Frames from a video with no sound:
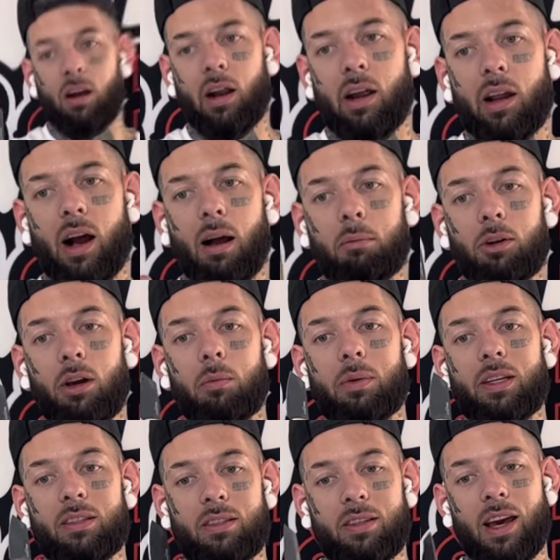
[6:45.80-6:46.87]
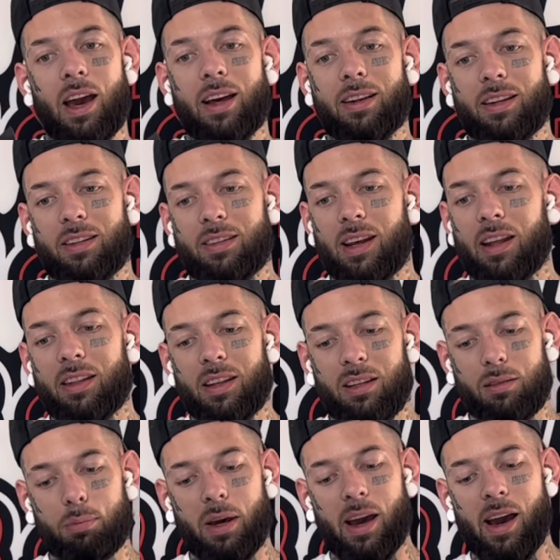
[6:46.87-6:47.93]
right, I'm gonna be sad to send
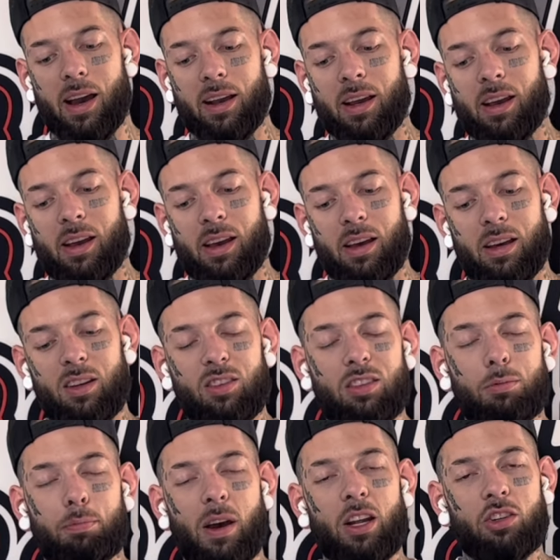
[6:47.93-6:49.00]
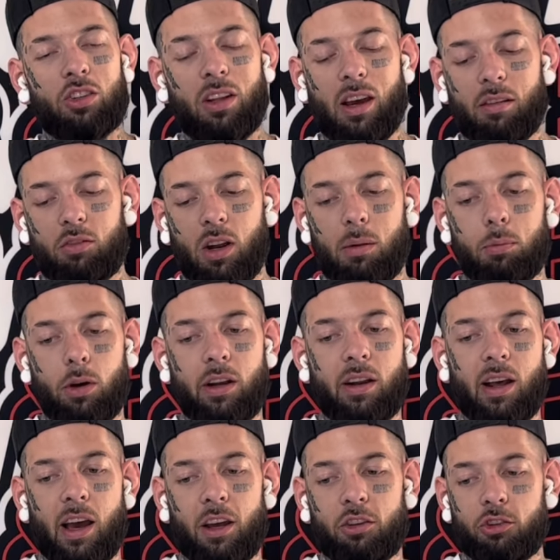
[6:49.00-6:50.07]
this back, especially after I put an
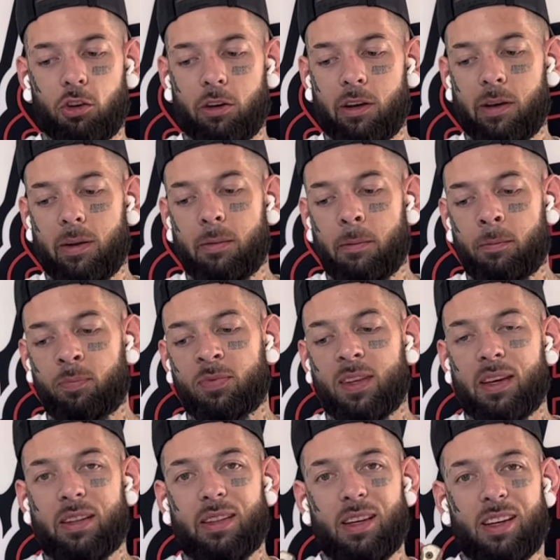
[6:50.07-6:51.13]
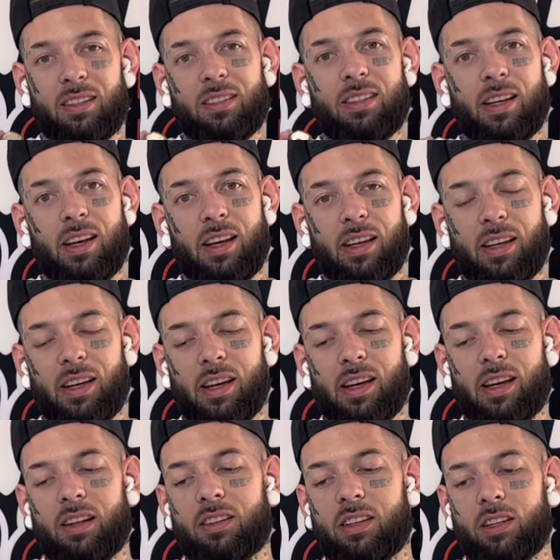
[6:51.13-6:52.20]
edge on it. This thing
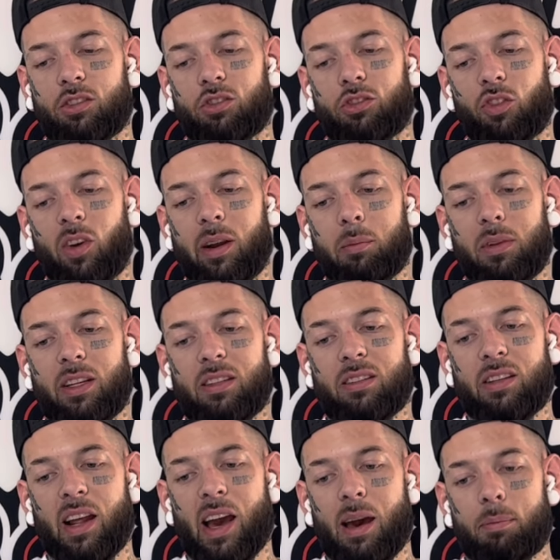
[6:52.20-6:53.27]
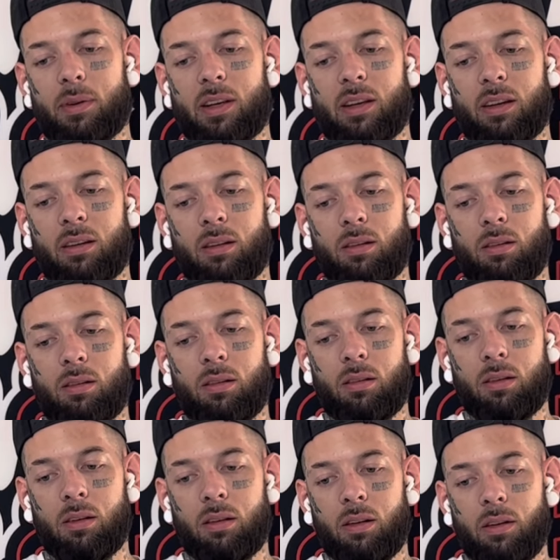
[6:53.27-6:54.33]
is extremely snappy.
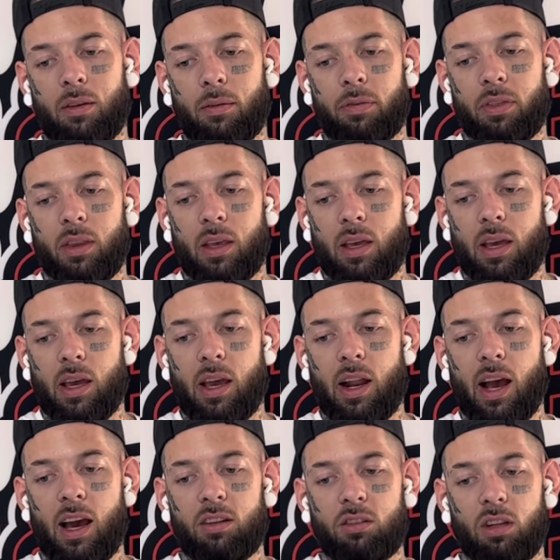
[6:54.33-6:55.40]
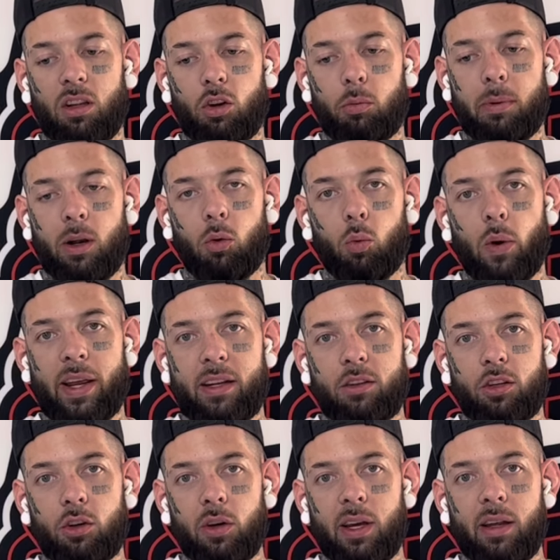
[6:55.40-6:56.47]
It has a little bit of weight
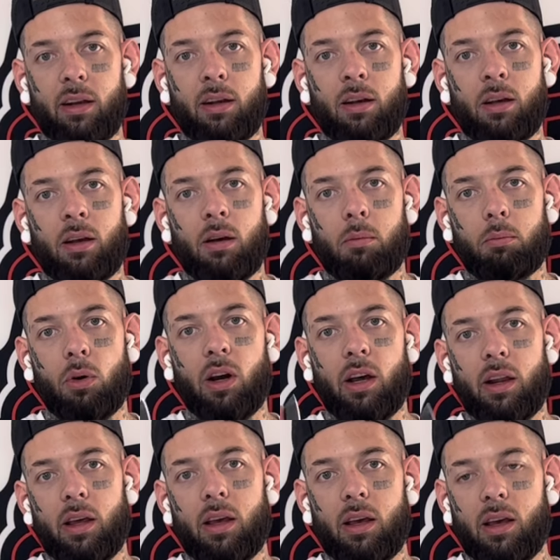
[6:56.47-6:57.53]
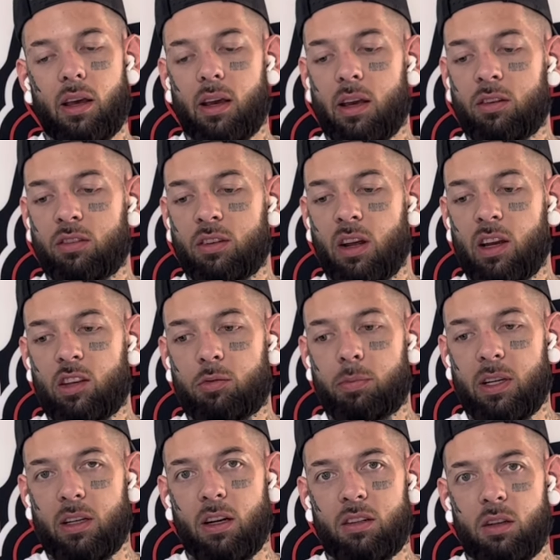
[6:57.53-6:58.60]
to it, but it's nice
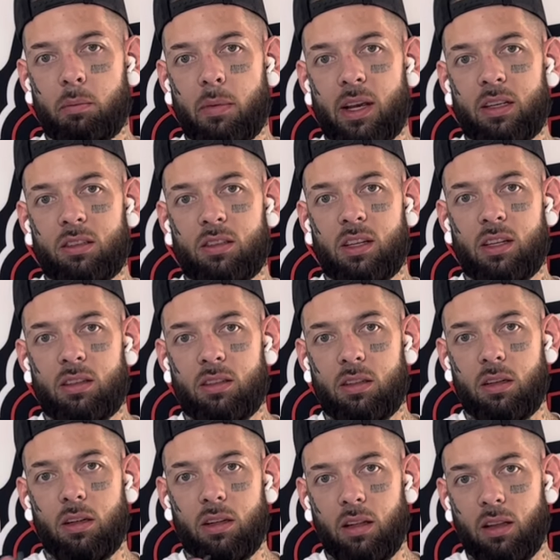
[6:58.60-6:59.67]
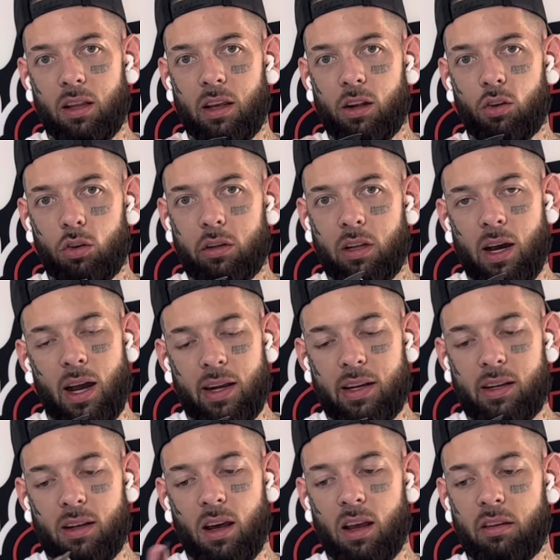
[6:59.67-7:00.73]
because it makes this little tiny
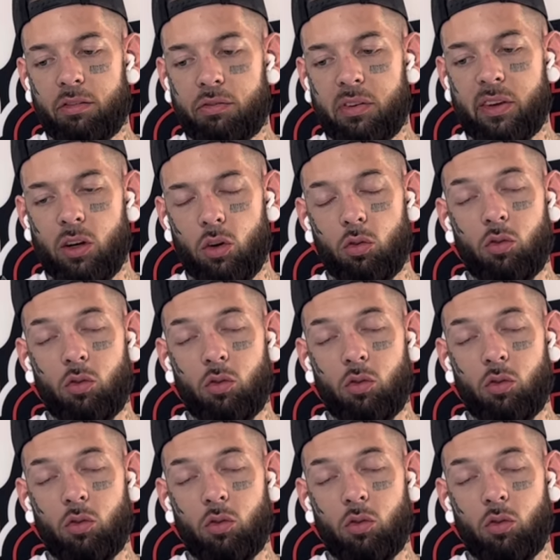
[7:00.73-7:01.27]
knife feel